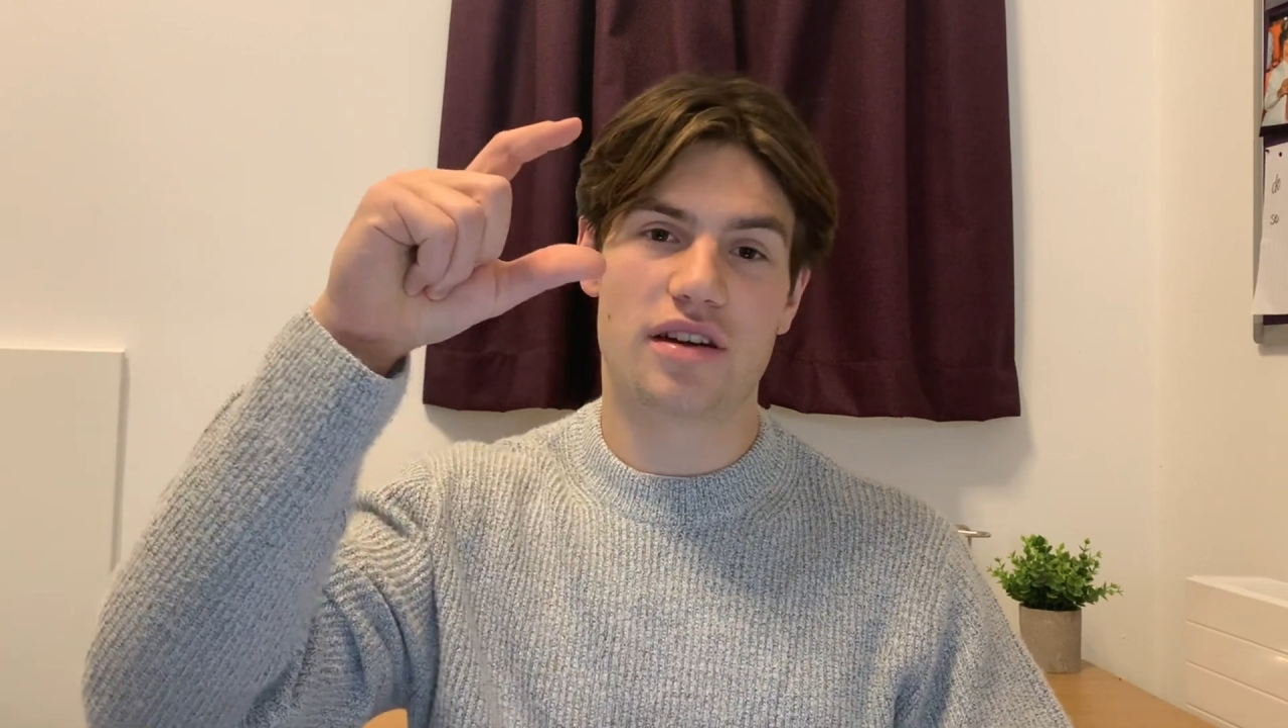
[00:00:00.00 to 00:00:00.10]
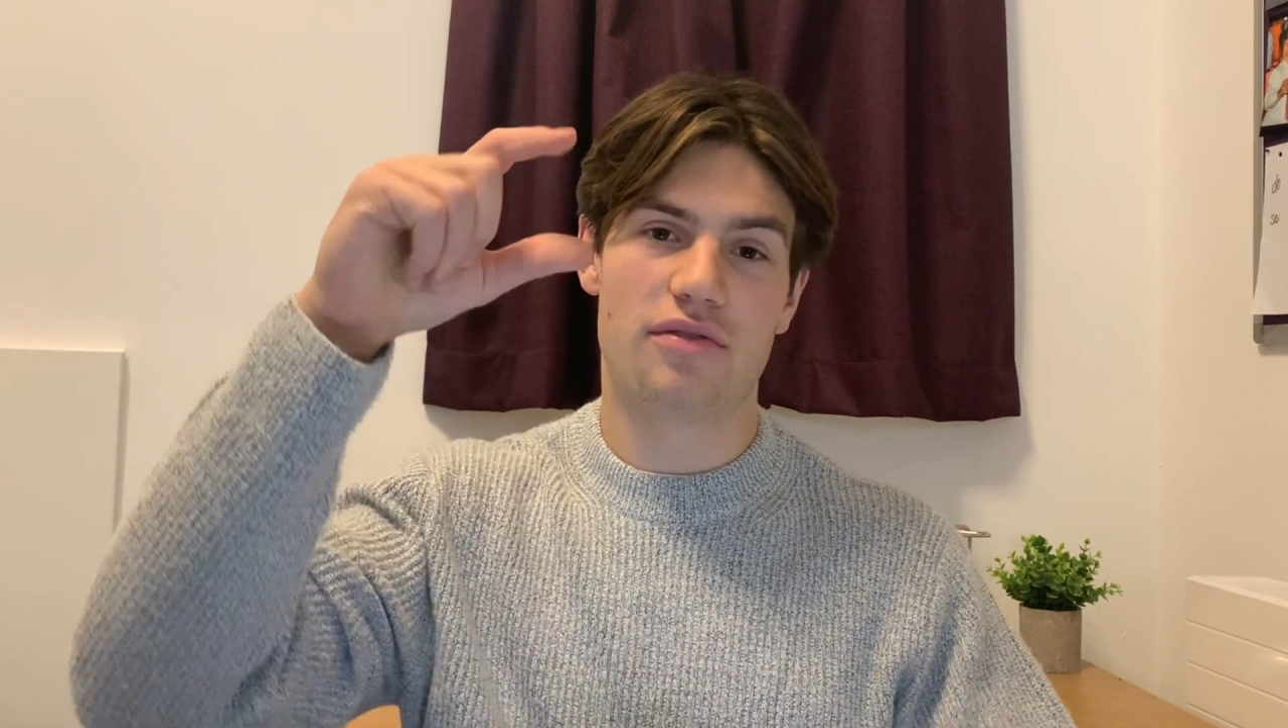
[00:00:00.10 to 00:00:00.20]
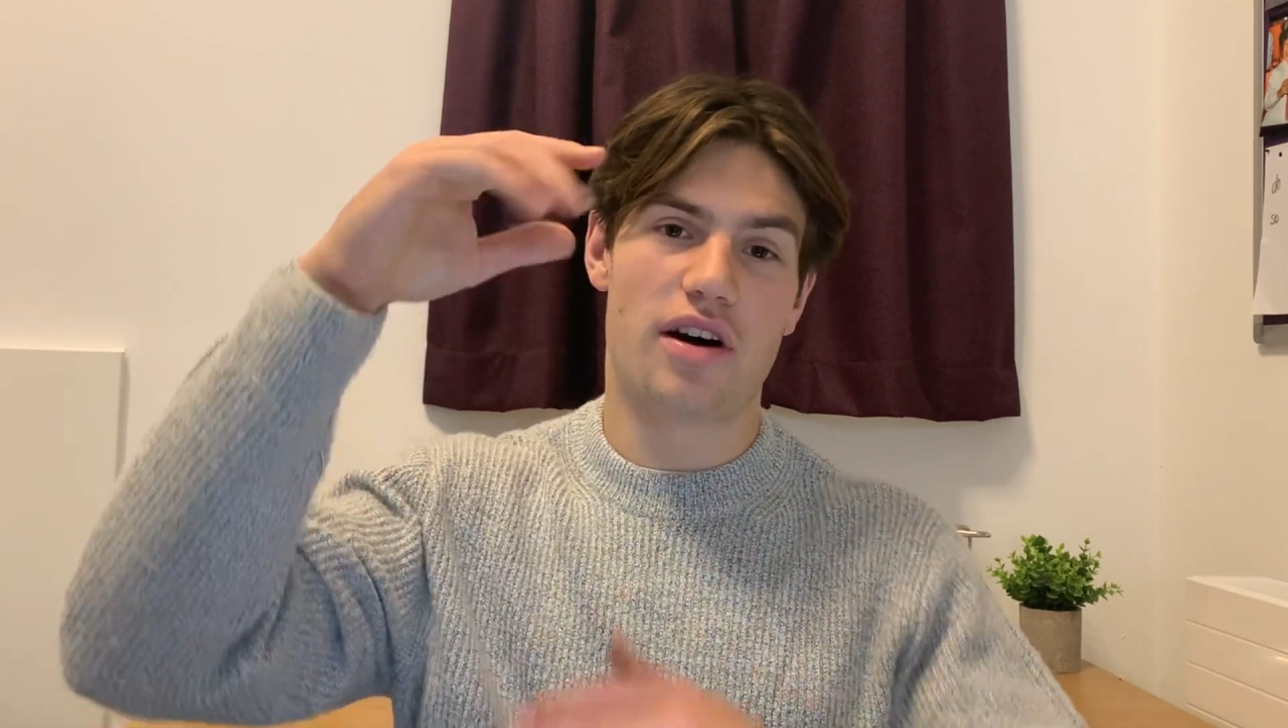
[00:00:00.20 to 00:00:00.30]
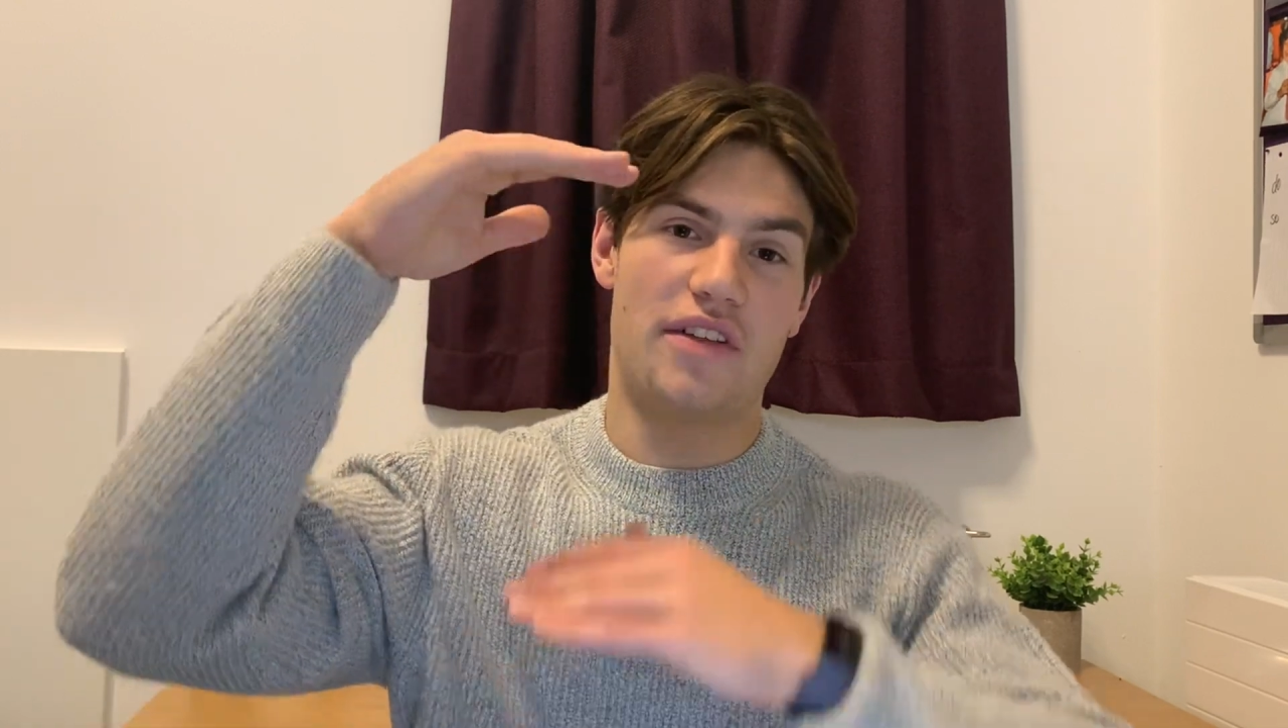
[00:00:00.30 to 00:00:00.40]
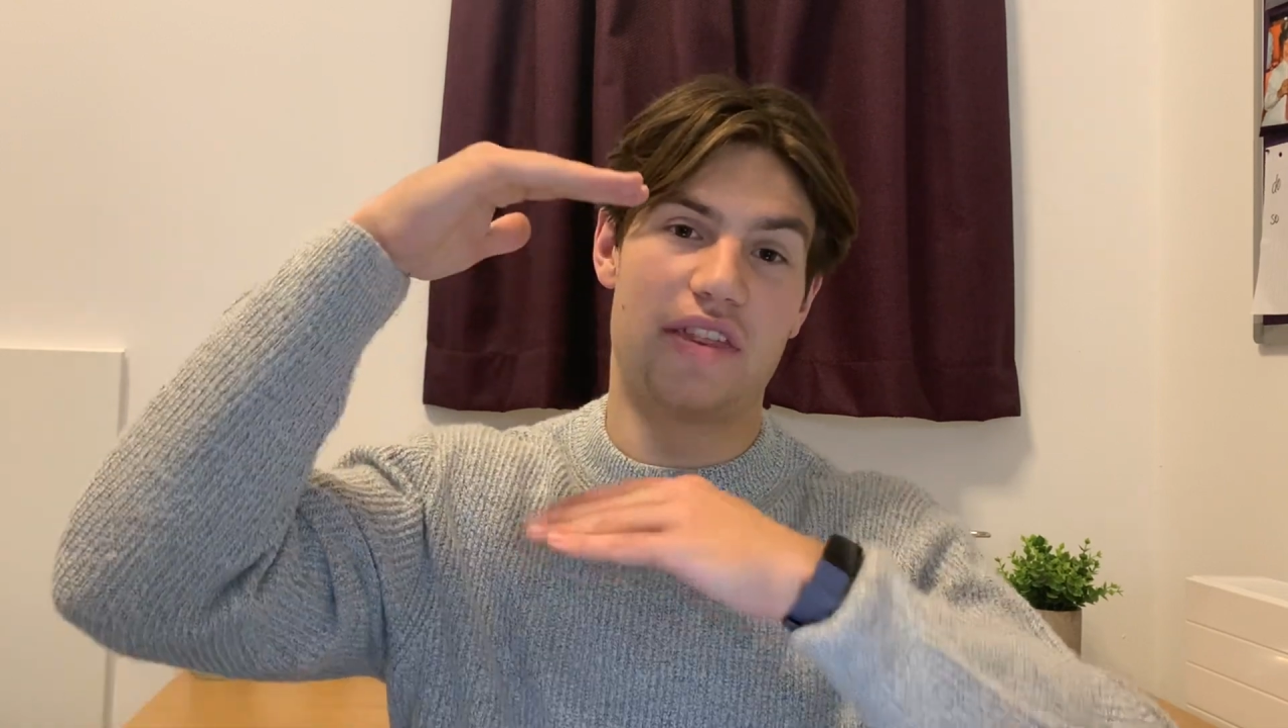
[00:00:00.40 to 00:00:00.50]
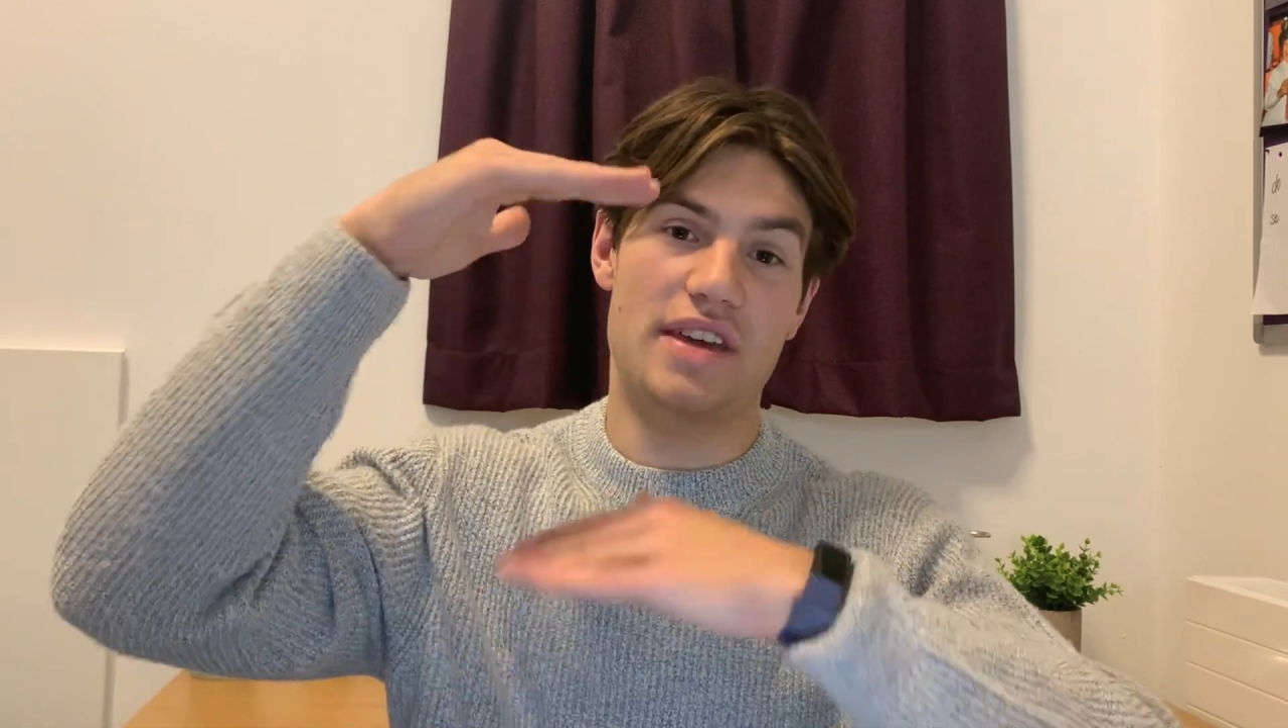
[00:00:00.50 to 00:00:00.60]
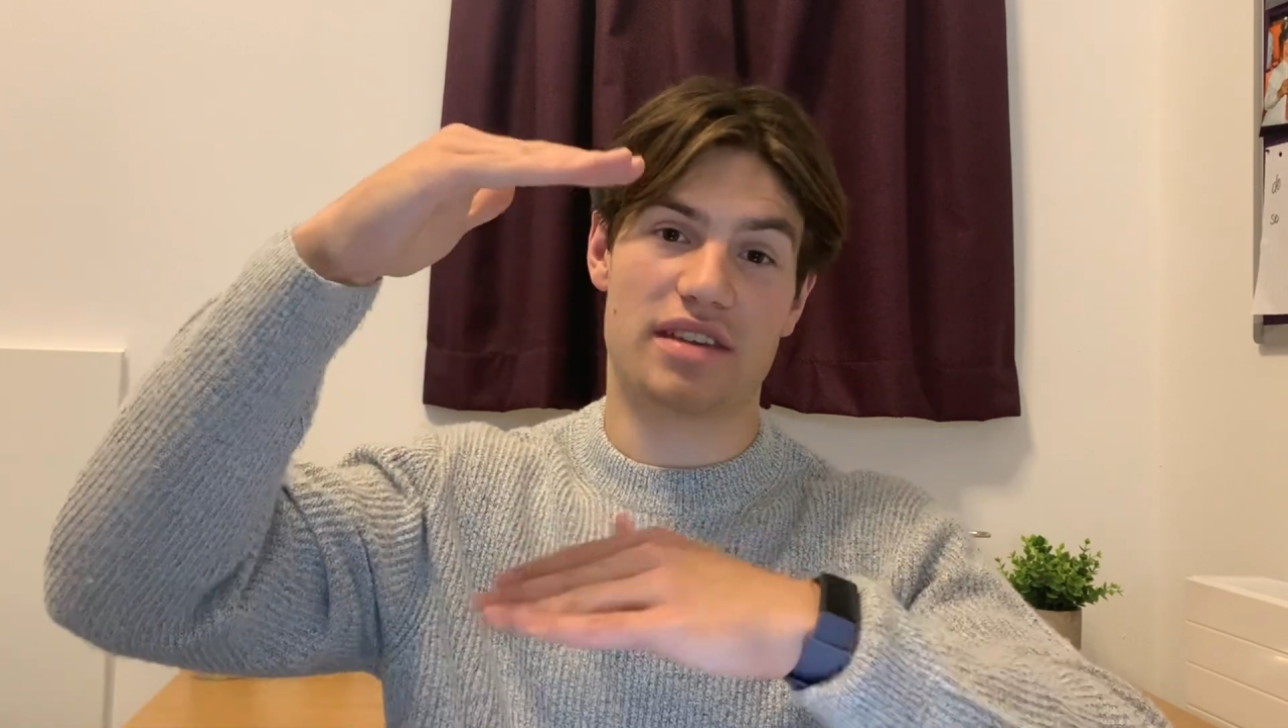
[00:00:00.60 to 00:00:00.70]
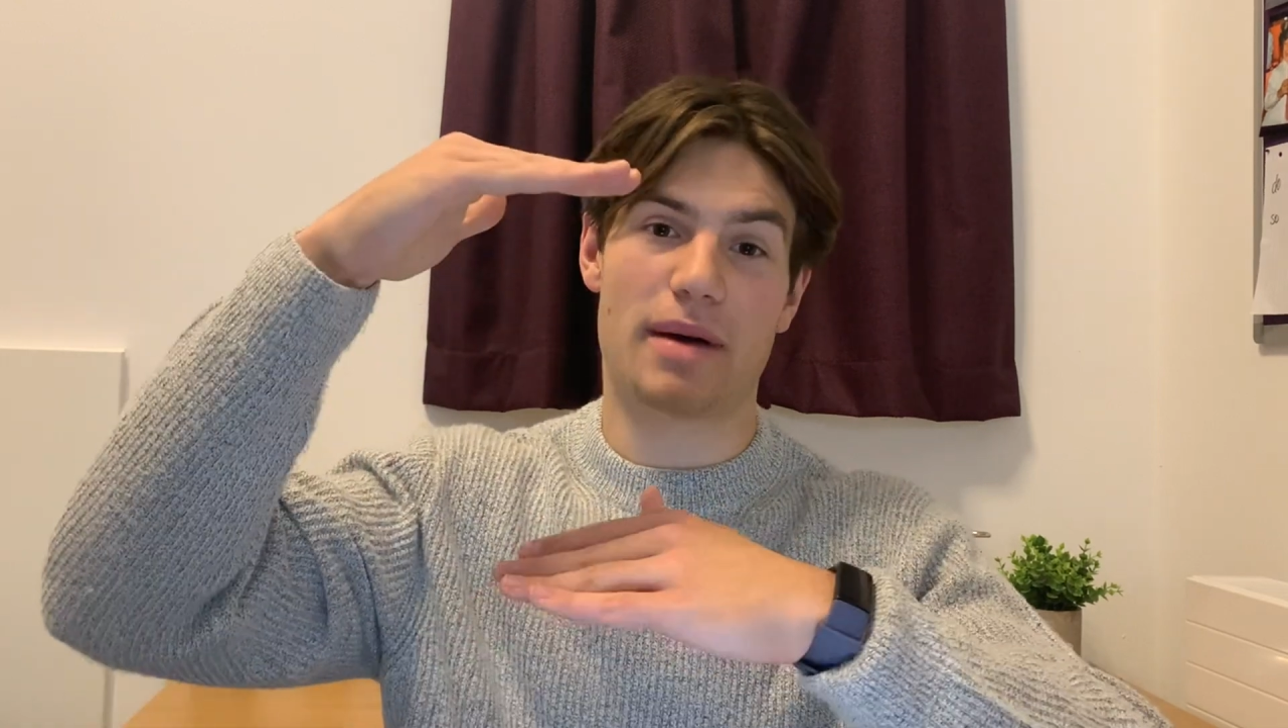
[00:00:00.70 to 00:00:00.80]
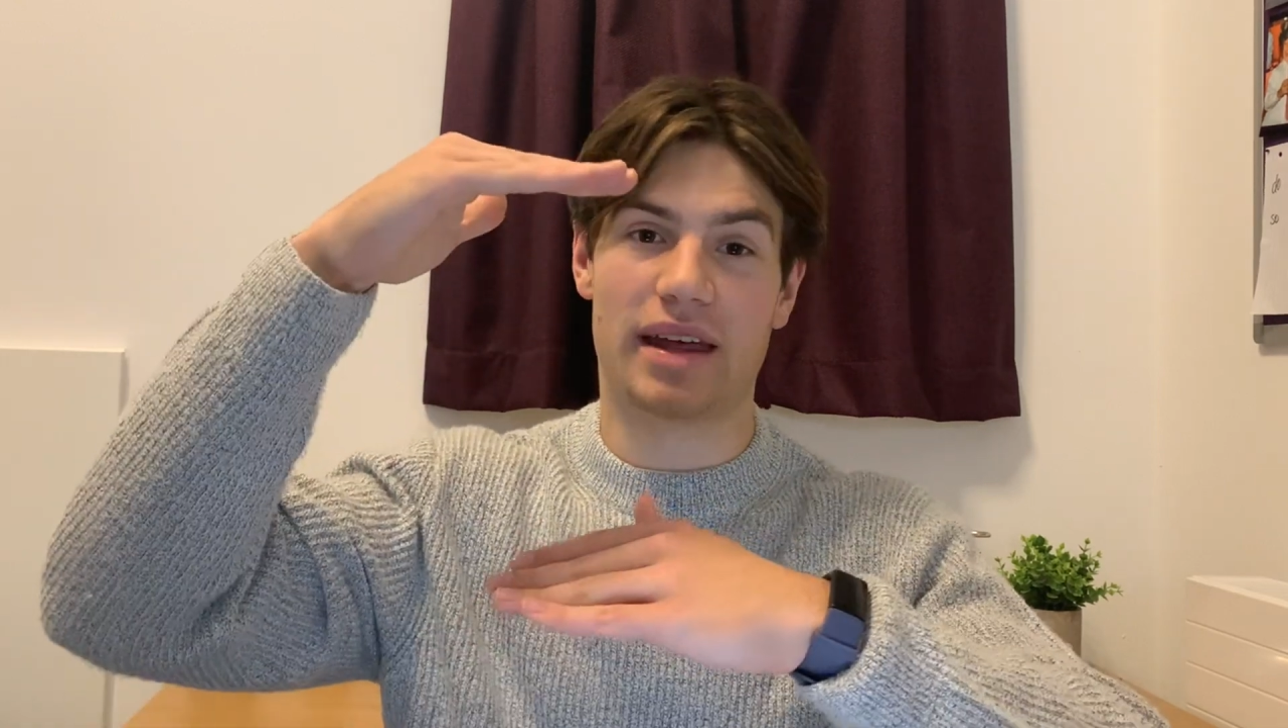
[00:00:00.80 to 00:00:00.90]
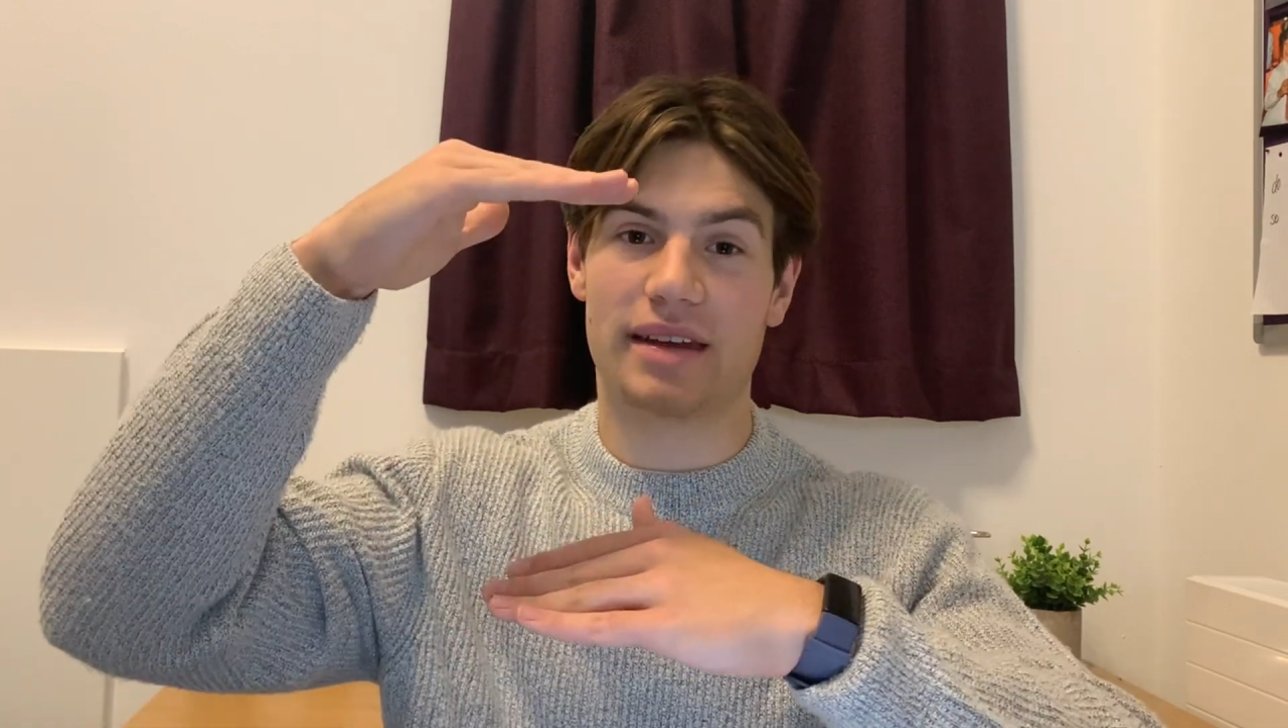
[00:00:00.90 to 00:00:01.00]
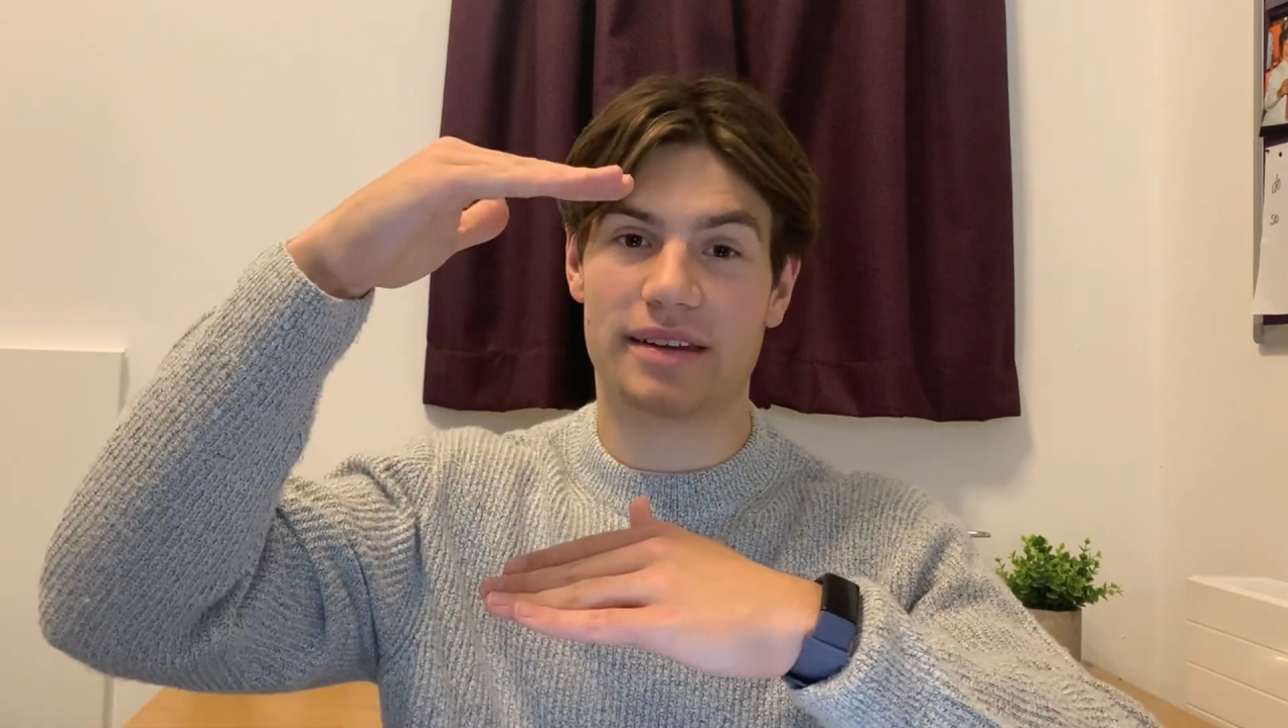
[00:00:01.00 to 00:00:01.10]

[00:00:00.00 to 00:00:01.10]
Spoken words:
rather than this many.